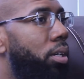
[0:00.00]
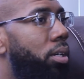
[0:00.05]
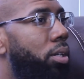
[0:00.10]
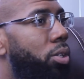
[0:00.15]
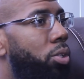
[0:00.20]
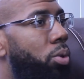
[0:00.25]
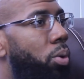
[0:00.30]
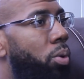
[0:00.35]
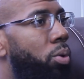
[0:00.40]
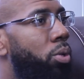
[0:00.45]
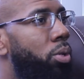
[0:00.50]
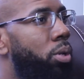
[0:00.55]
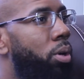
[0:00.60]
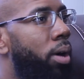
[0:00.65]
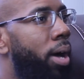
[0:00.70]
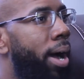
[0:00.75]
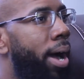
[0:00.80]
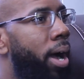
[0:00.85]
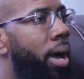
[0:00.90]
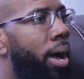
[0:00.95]
So,
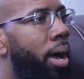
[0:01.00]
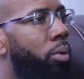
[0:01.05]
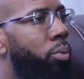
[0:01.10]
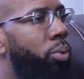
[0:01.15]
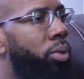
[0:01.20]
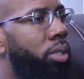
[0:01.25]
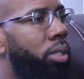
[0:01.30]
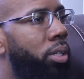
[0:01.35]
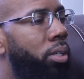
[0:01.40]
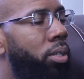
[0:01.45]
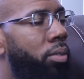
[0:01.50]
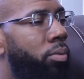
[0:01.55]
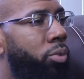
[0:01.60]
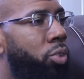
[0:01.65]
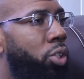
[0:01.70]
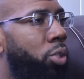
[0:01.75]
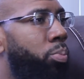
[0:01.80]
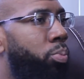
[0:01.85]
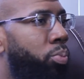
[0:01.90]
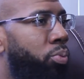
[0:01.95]
I really
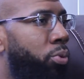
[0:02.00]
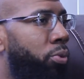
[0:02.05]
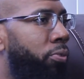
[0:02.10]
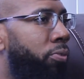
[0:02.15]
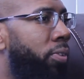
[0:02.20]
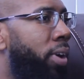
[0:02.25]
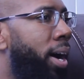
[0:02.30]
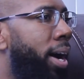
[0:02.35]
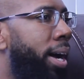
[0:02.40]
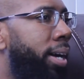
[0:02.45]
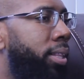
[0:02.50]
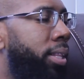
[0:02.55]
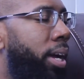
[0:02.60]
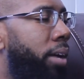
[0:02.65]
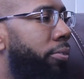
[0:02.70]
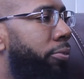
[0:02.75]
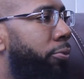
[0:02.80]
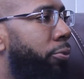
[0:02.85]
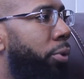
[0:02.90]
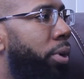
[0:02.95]
just provide
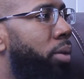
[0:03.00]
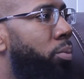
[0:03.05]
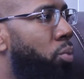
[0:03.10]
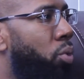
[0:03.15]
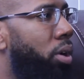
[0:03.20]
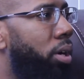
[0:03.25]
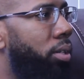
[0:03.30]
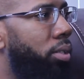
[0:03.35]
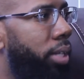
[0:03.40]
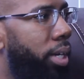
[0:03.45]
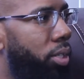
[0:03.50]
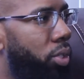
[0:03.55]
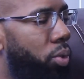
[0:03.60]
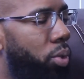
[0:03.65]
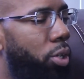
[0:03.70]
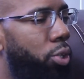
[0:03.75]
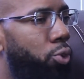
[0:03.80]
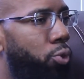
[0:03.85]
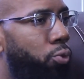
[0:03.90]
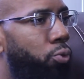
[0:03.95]
that framework, that
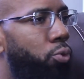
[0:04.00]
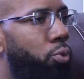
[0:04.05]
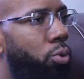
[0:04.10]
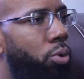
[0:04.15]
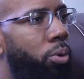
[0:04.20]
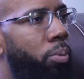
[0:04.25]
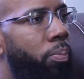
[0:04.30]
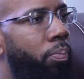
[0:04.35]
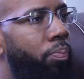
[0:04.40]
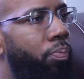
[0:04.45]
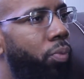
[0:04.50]
structure for him,